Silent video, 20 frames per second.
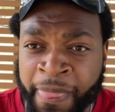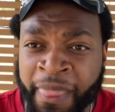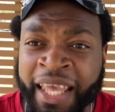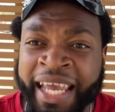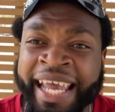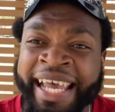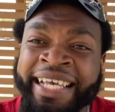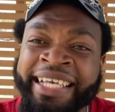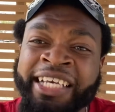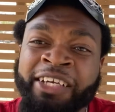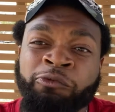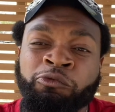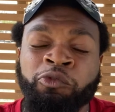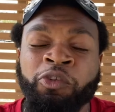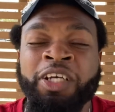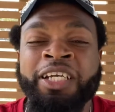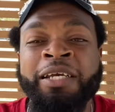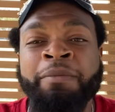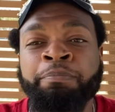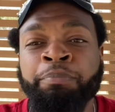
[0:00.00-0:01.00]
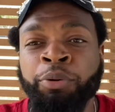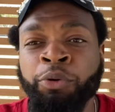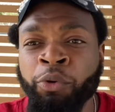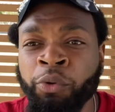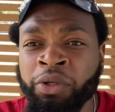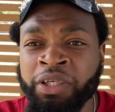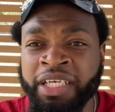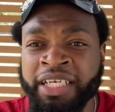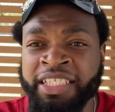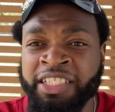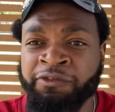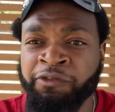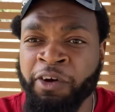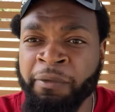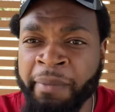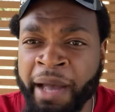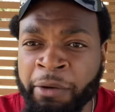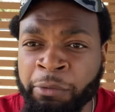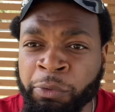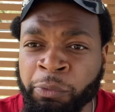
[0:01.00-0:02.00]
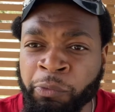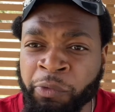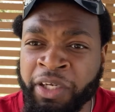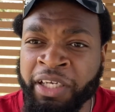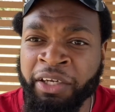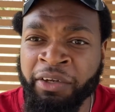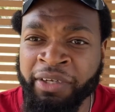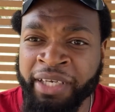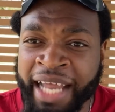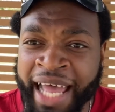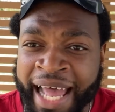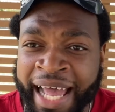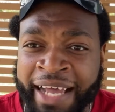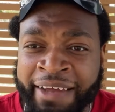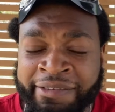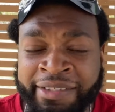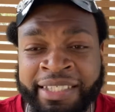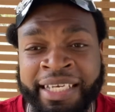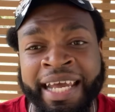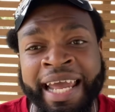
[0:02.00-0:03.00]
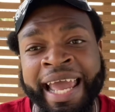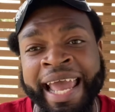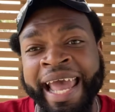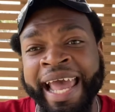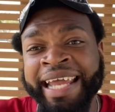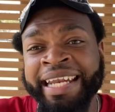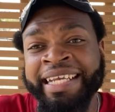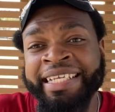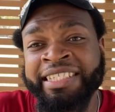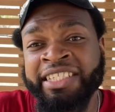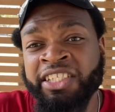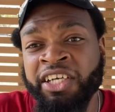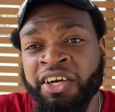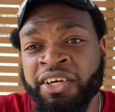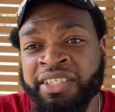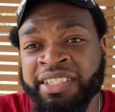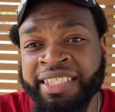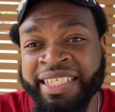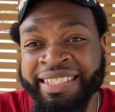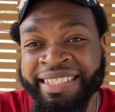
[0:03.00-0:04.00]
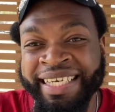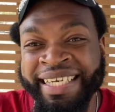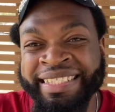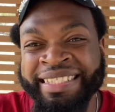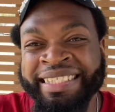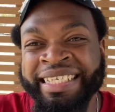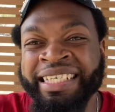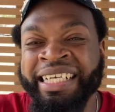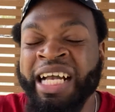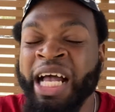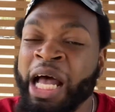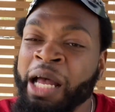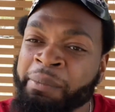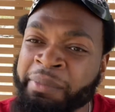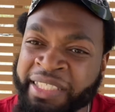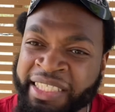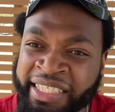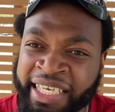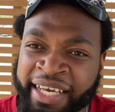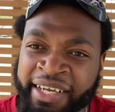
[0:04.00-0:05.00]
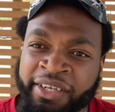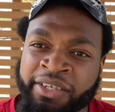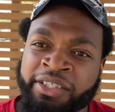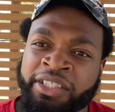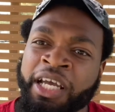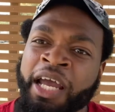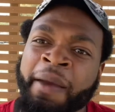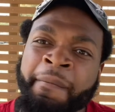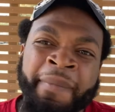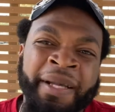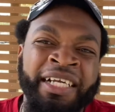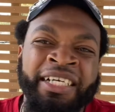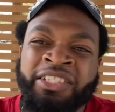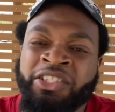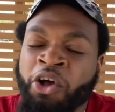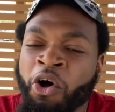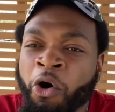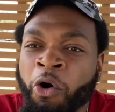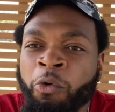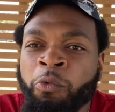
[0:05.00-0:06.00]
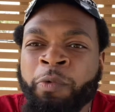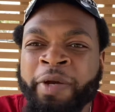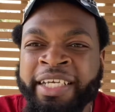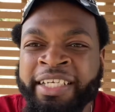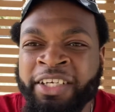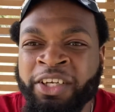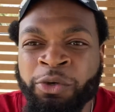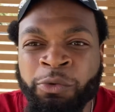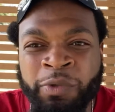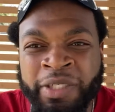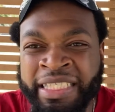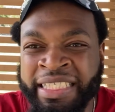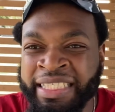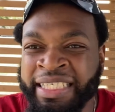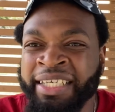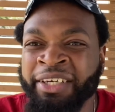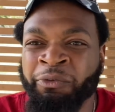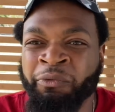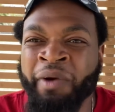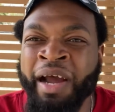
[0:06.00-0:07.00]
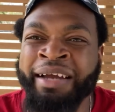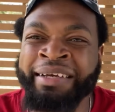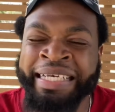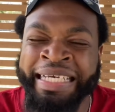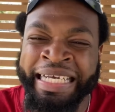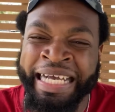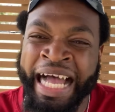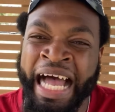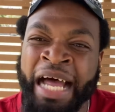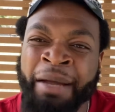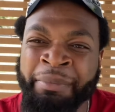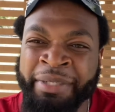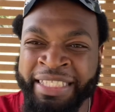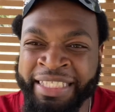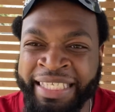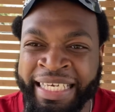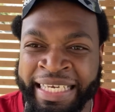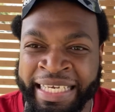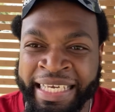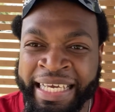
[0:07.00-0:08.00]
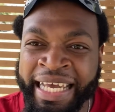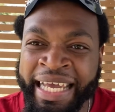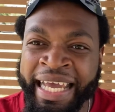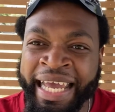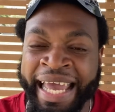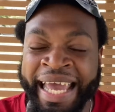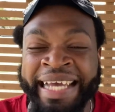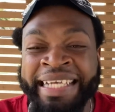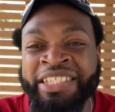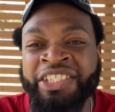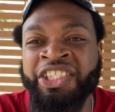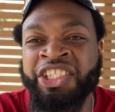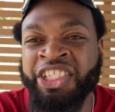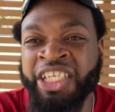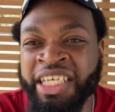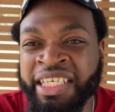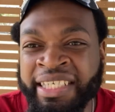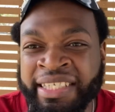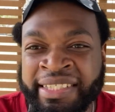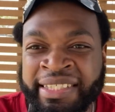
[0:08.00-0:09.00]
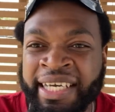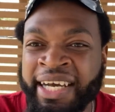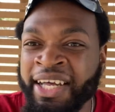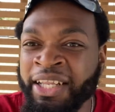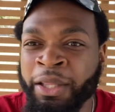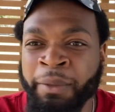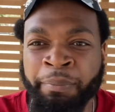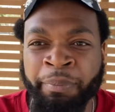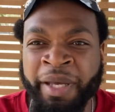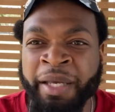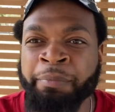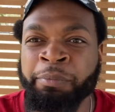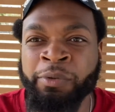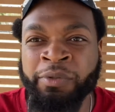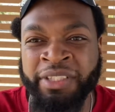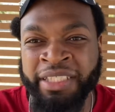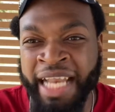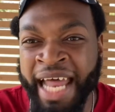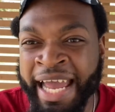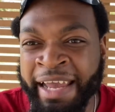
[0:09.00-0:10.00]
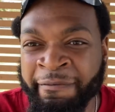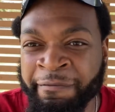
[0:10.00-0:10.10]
It can really pull us from our real lives. And it turns us into commentators because all we do is sit around and commentate and judge other people's life.